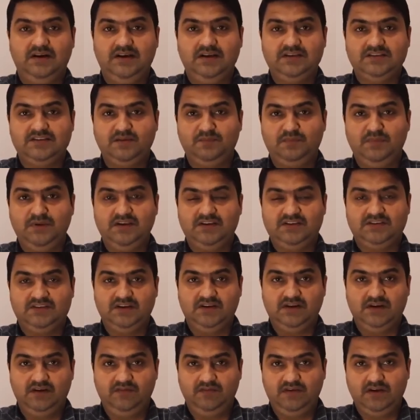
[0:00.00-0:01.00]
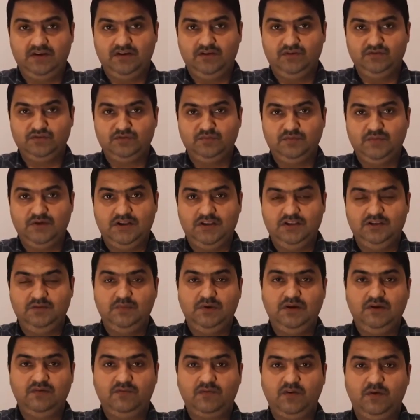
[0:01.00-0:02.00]
SAP Extended Warehouse
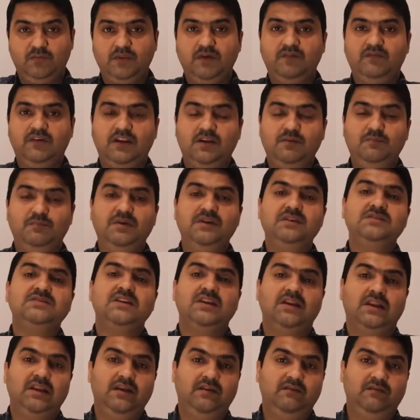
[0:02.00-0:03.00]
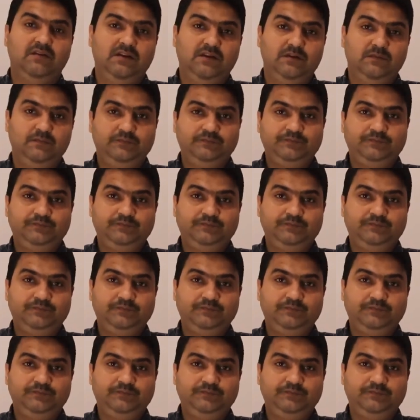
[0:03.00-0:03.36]
Management from the very basic level.